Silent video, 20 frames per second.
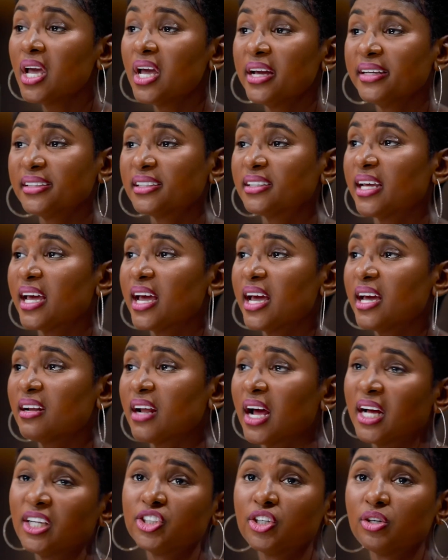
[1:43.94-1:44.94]
Instead,
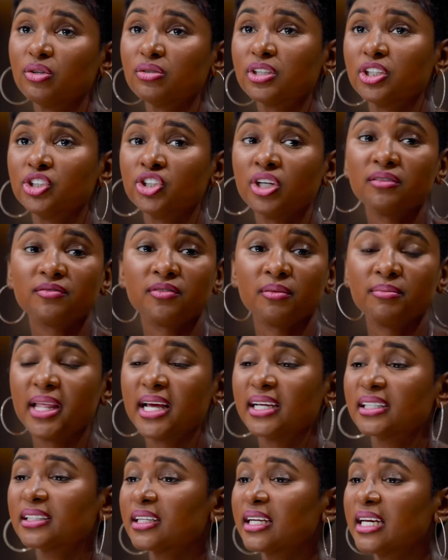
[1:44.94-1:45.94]
I chose to jump from
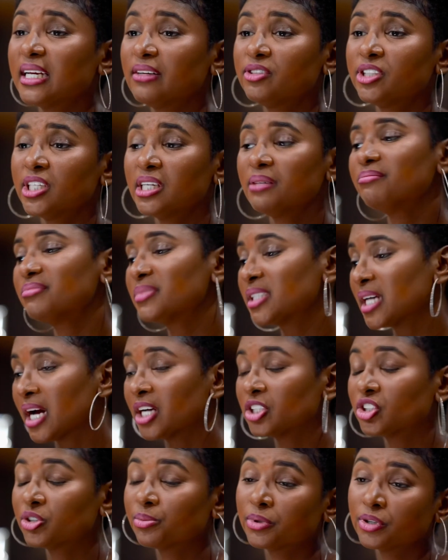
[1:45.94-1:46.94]
that slave ship to
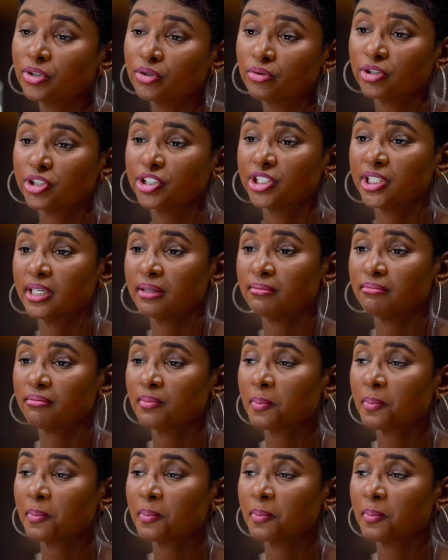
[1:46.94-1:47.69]
entrepreneurship.